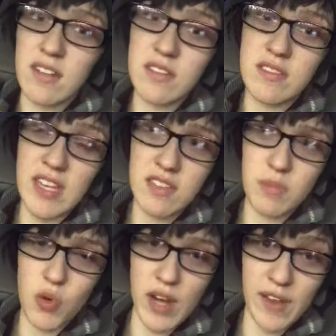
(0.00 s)
and it
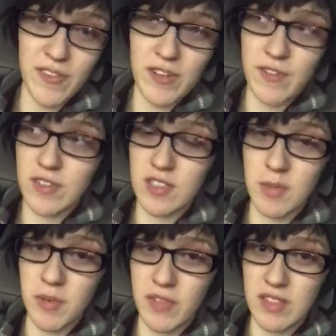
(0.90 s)
takes more effort for
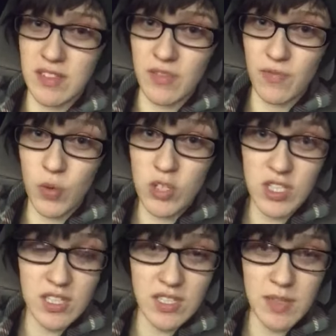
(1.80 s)
some of us,
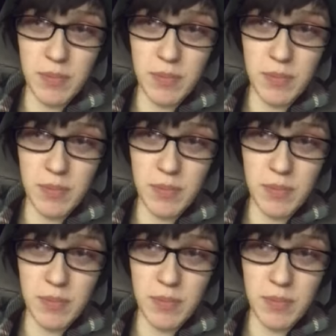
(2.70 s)
unfortunately.